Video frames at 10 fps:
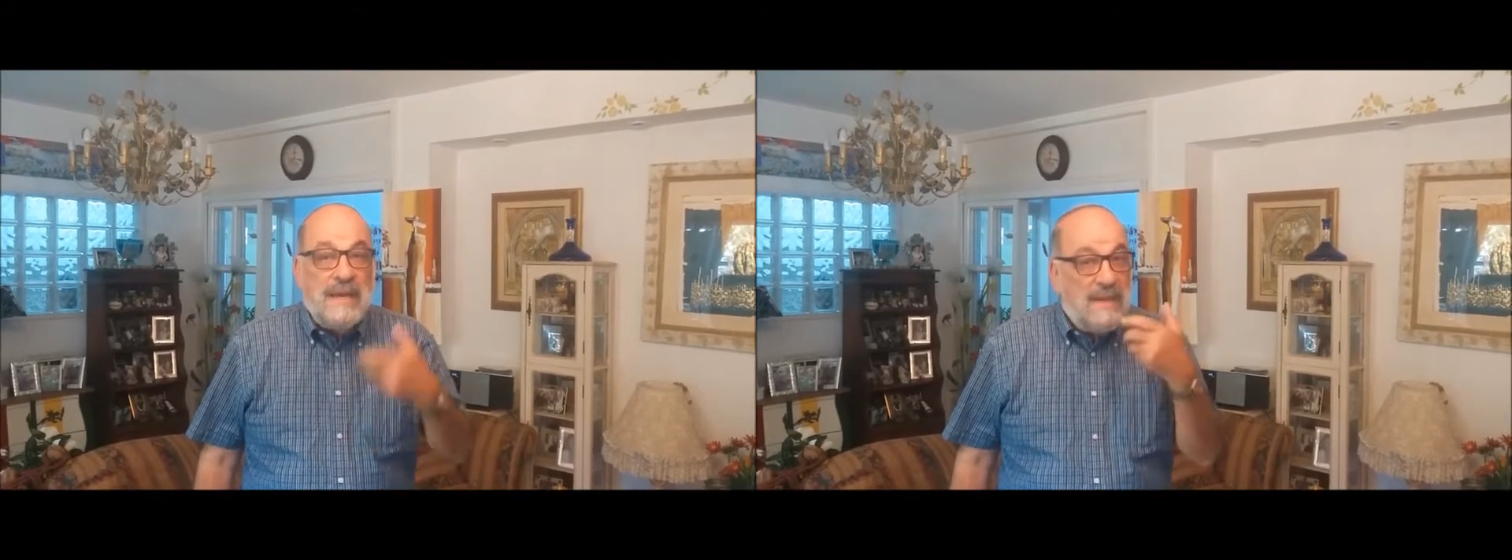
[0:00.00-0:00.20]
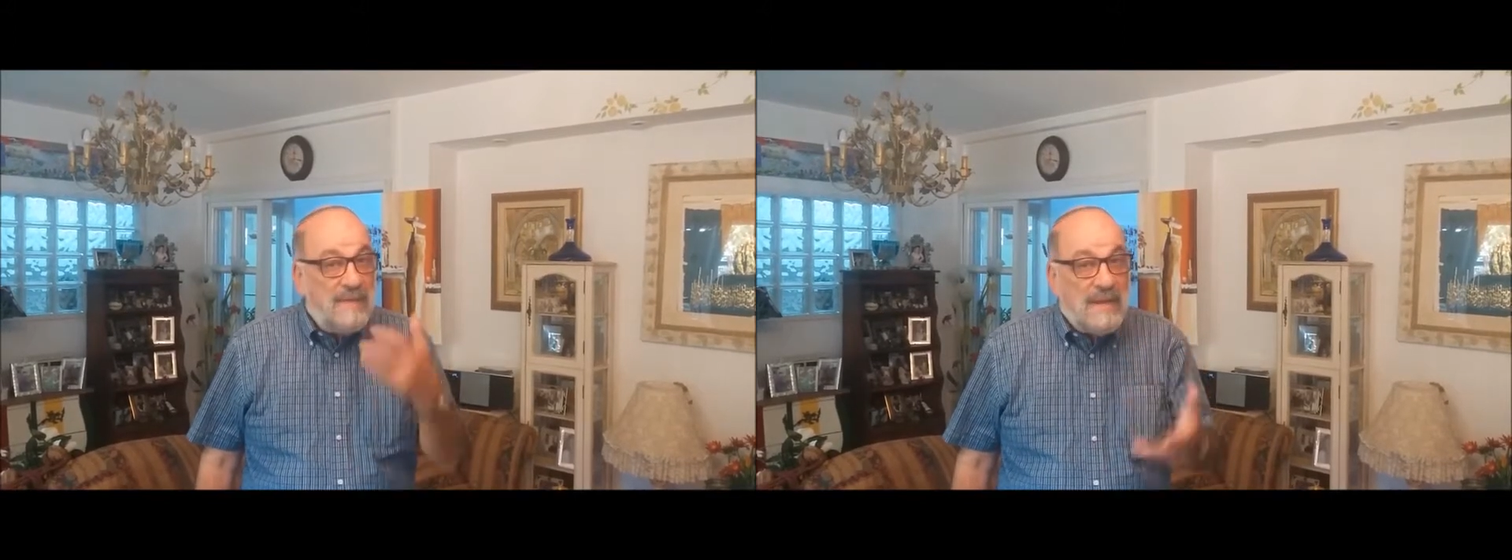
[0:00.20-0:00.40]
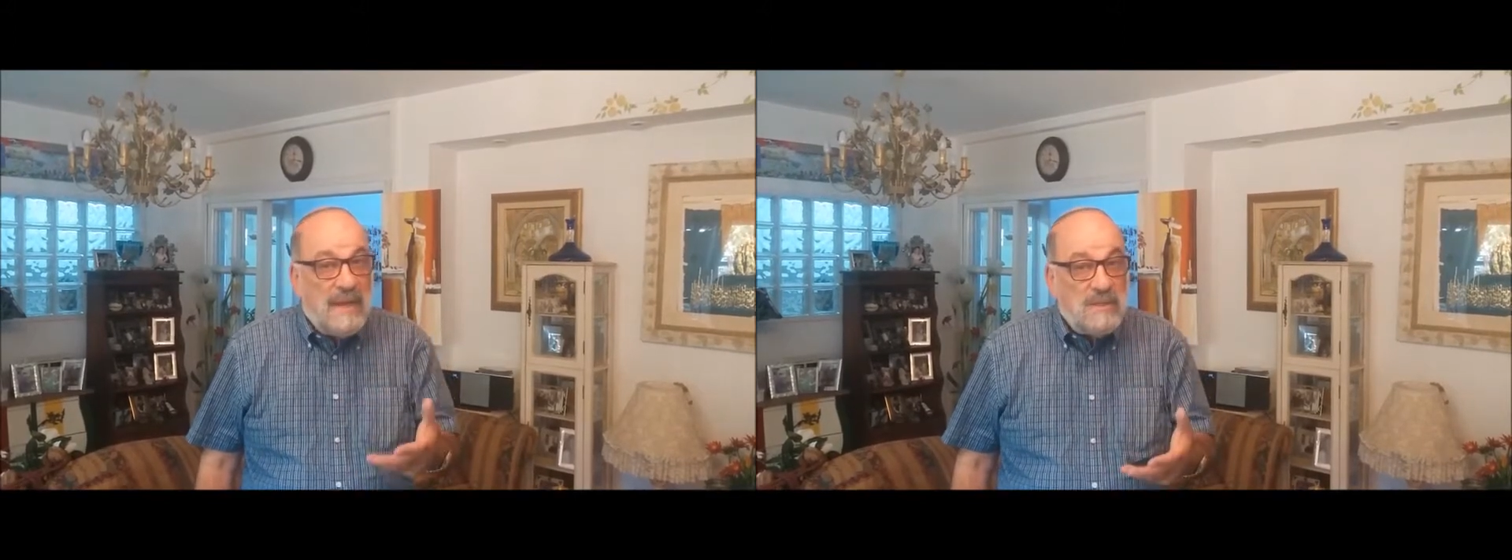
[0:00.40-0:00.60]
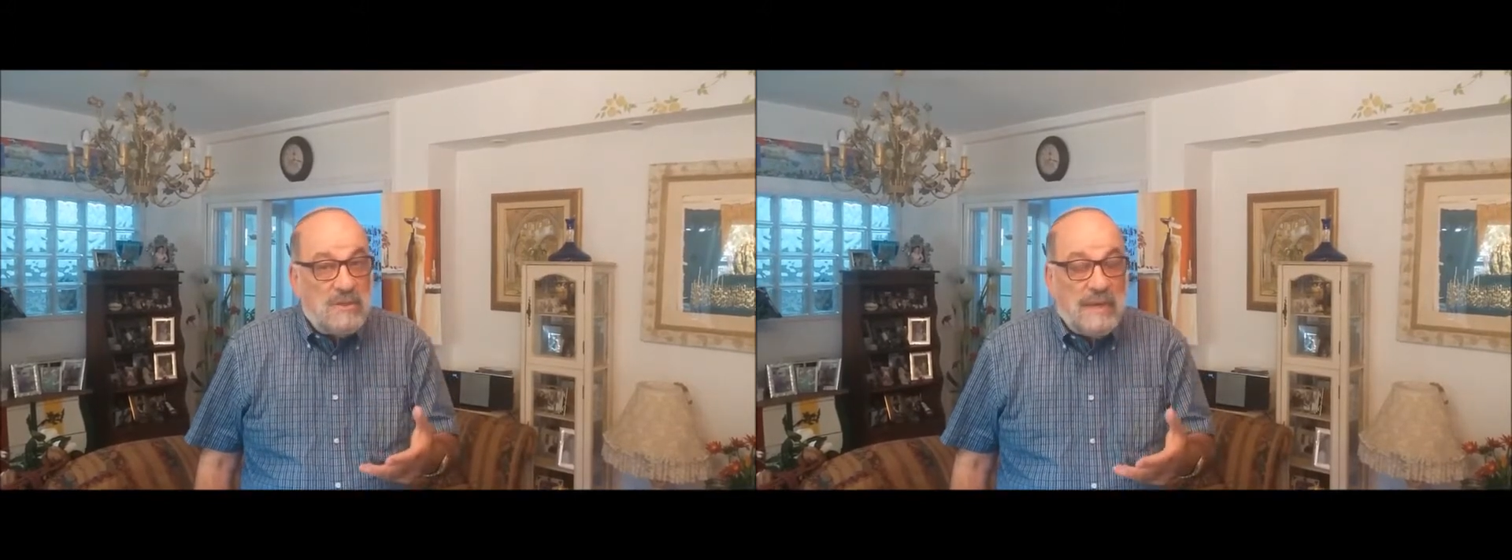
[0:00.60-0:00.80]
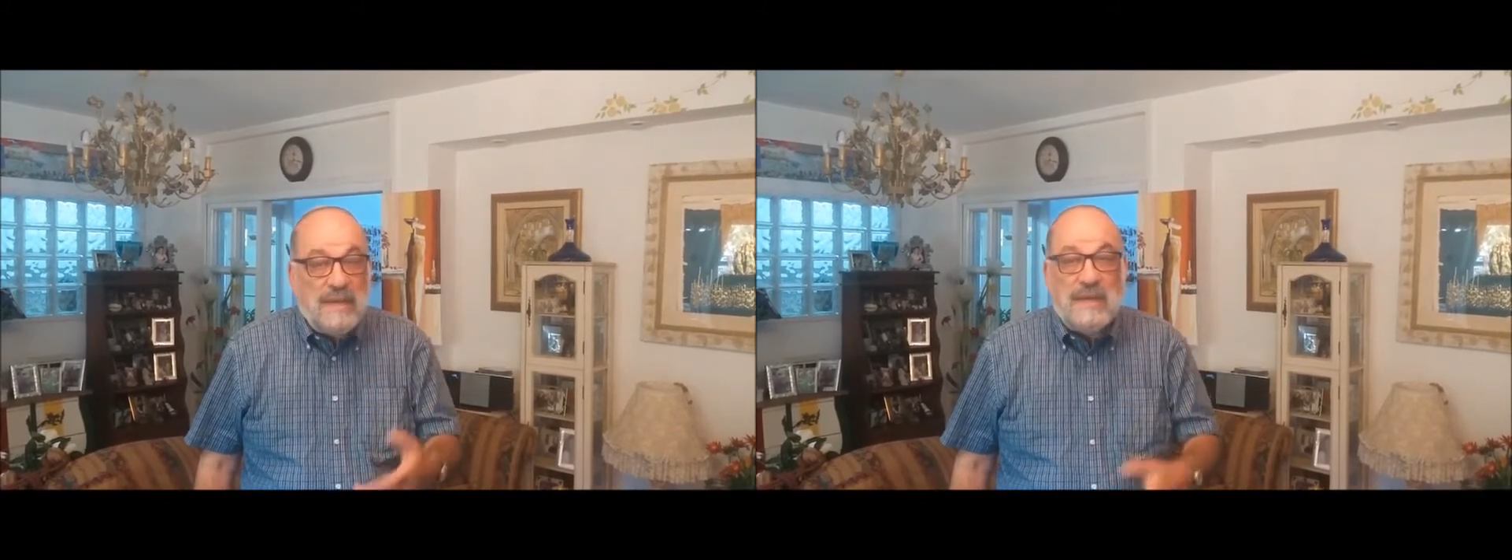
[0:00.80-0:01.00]
you live in a
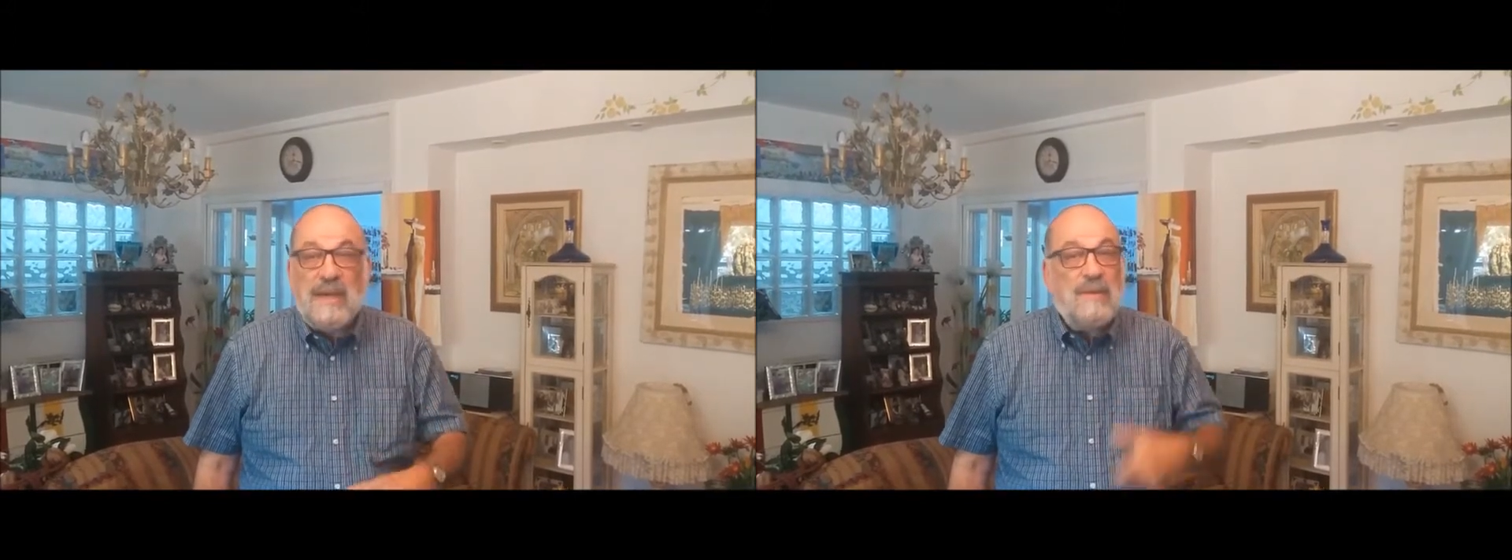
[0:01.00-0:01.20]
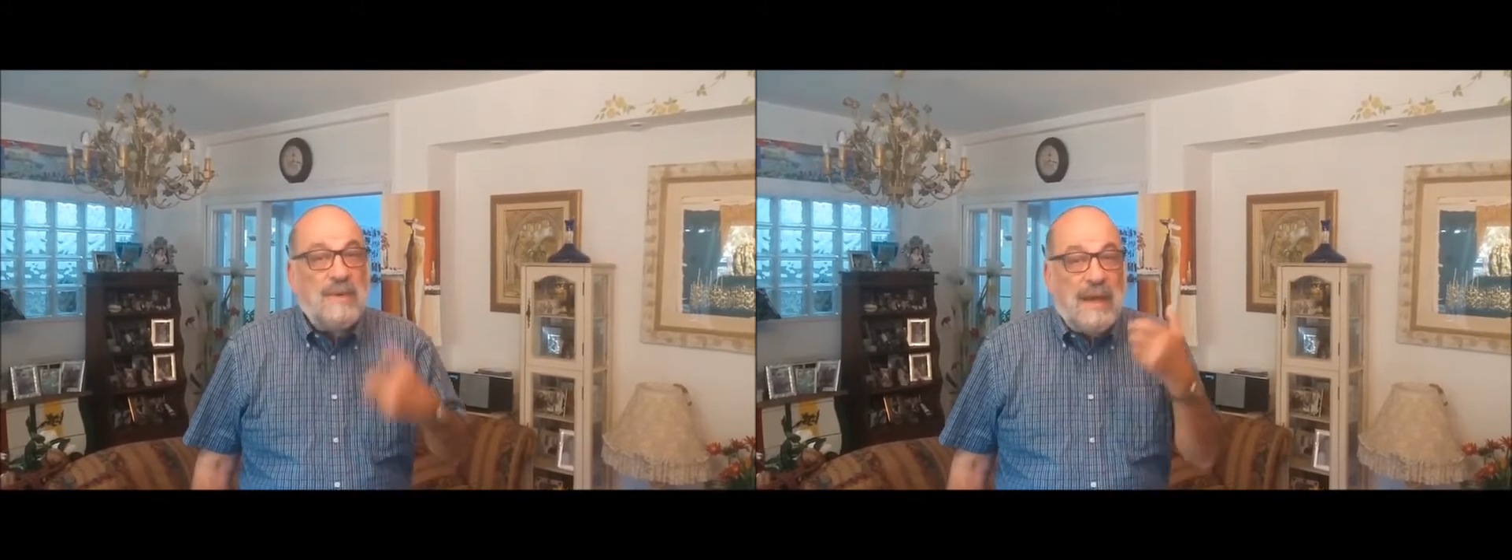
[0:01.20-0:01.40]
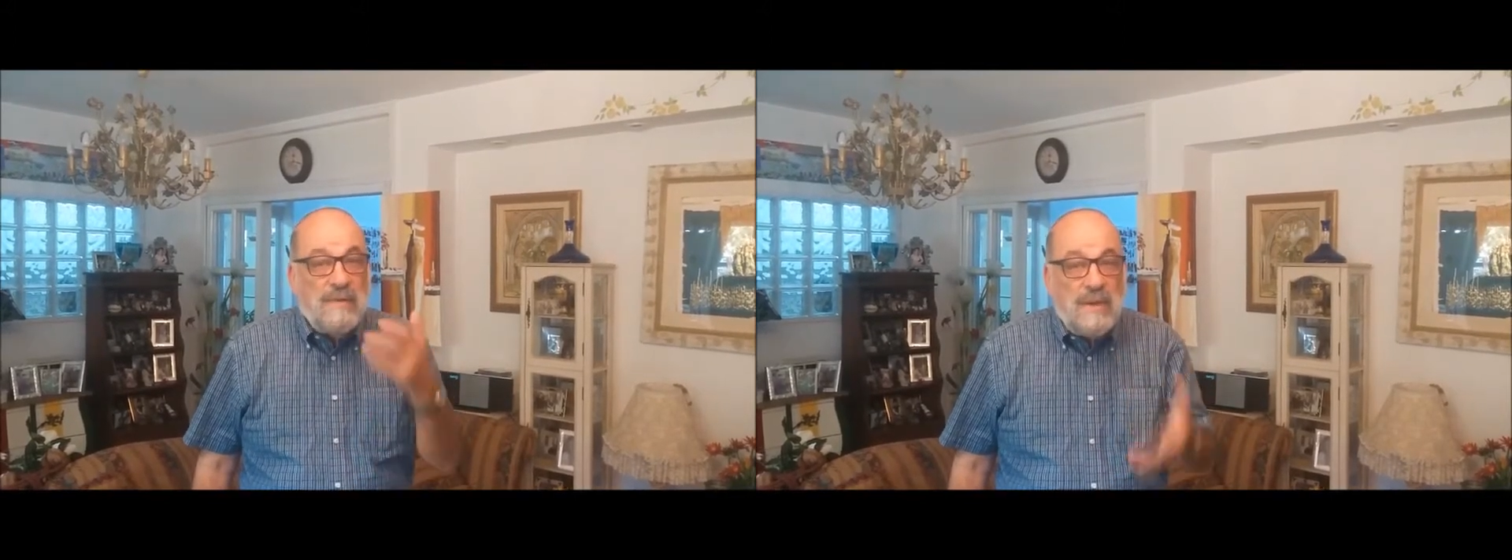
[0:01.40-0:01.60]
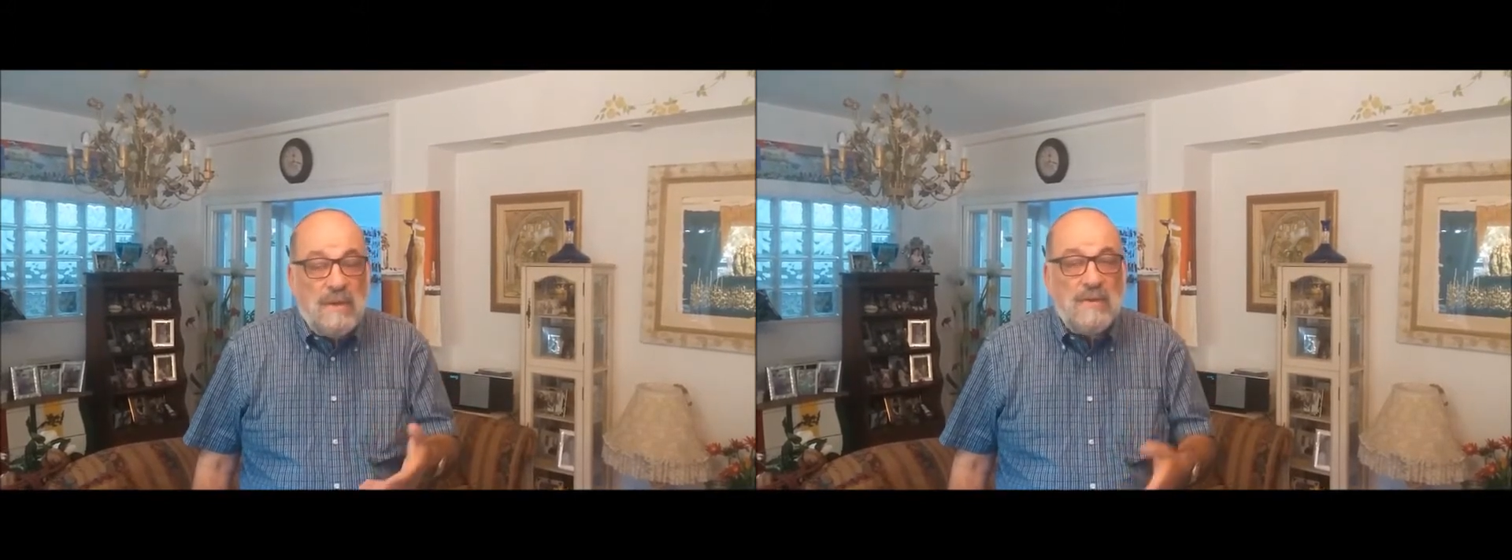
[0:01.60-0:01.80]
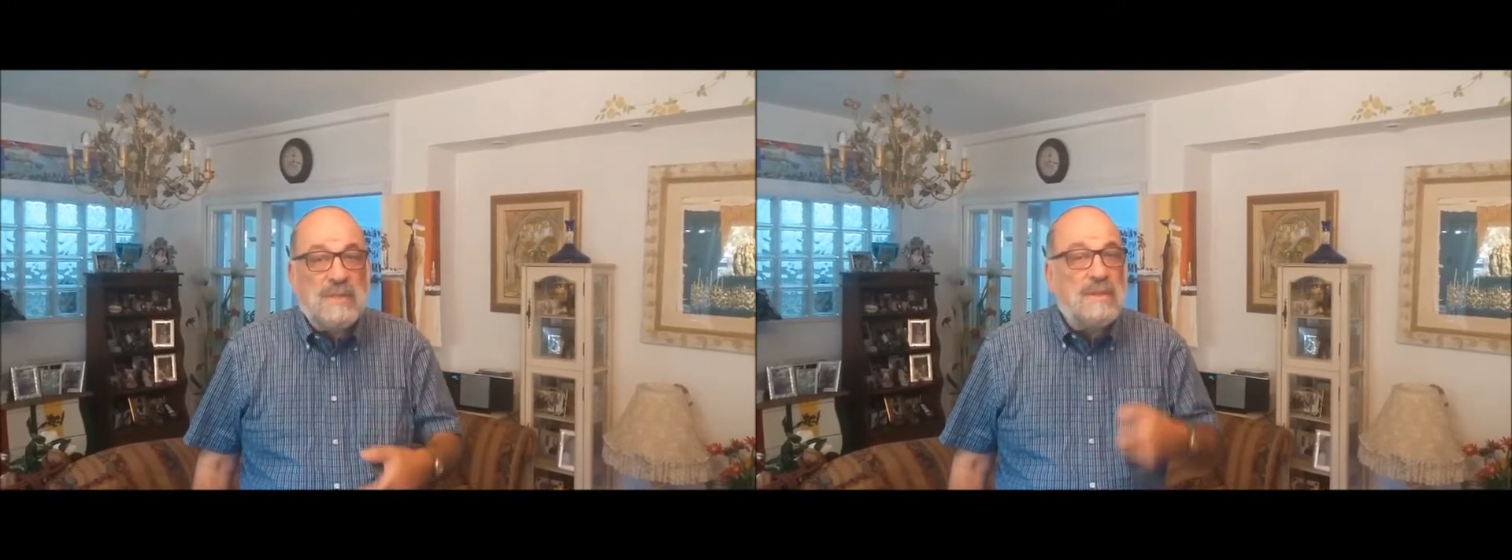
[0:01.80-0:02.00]
country without
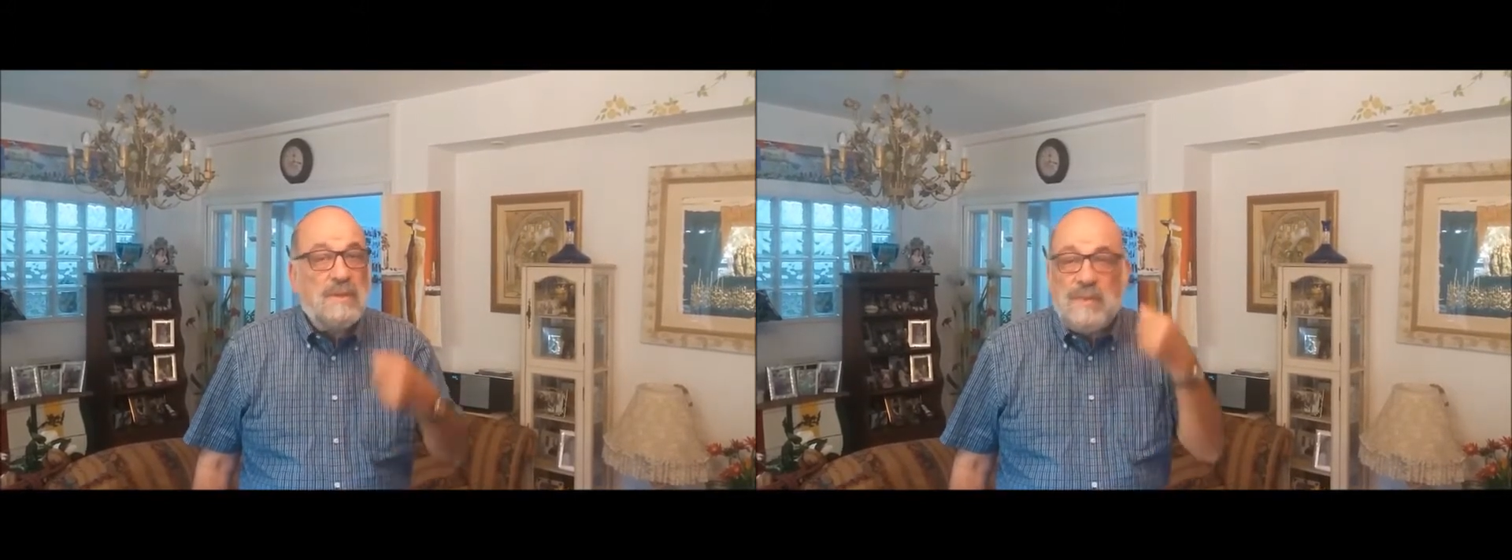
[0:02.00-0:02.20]
news,